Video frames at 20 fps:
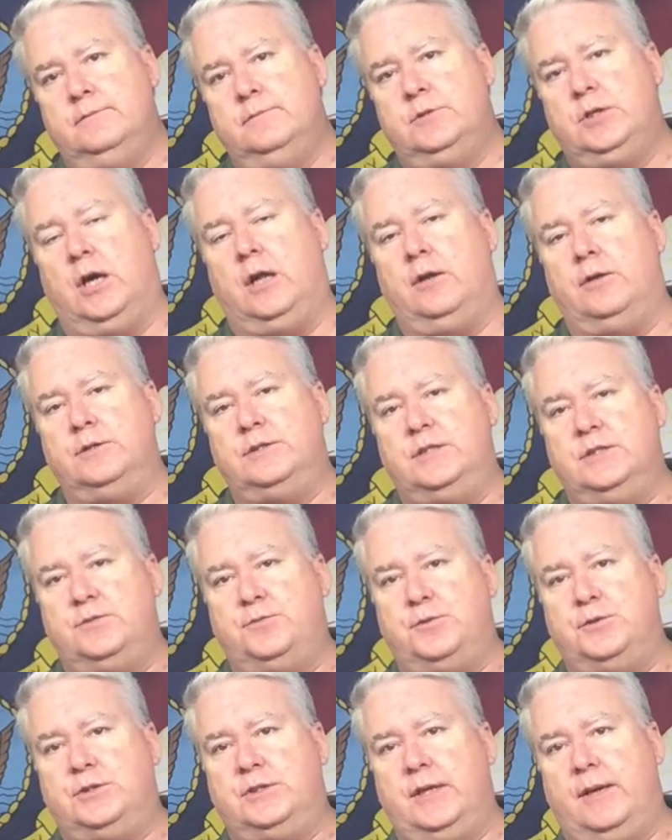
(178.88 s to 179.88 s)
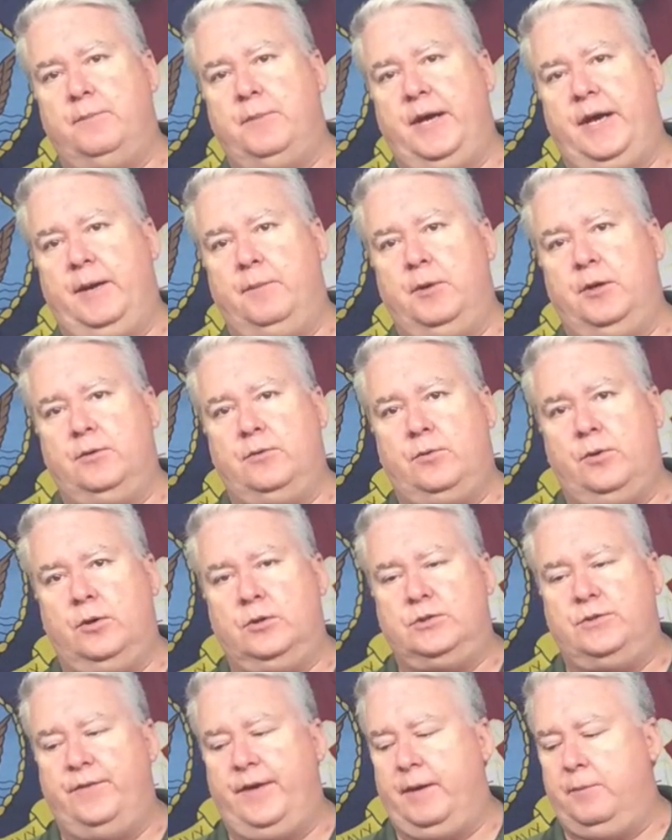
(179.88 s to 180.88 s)
tolerances for some ammo,
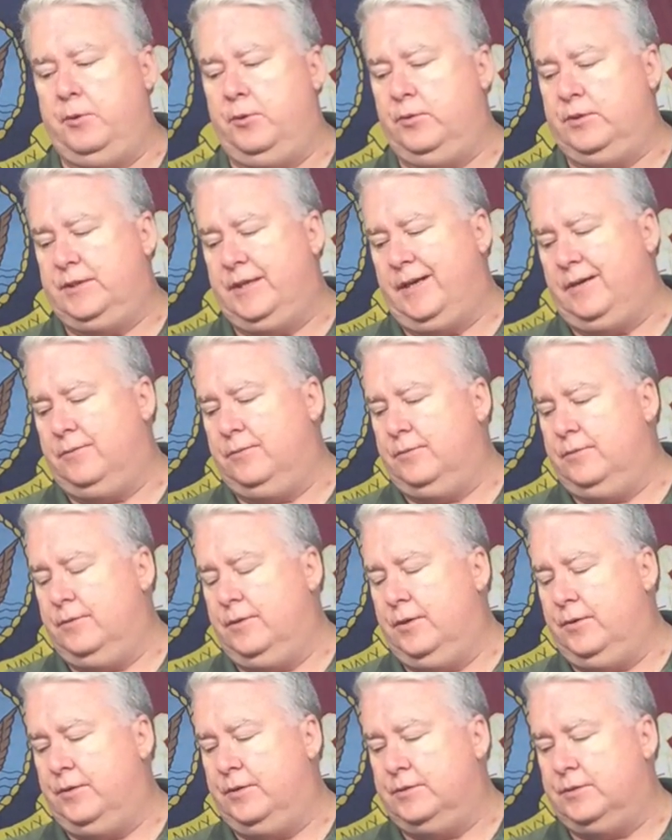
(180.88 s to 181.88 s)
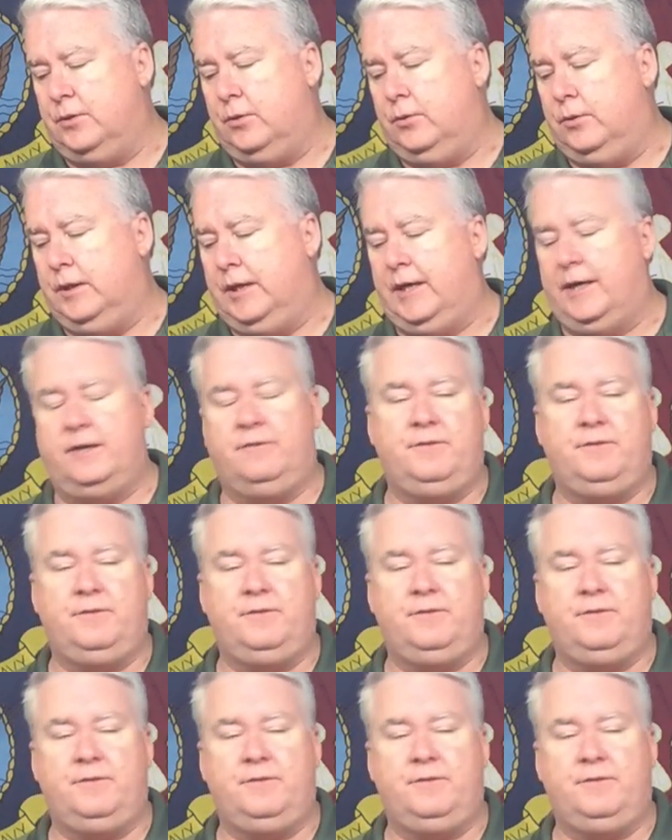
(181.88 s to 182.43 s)
corrosive ammo, which I don't know there's a whole lot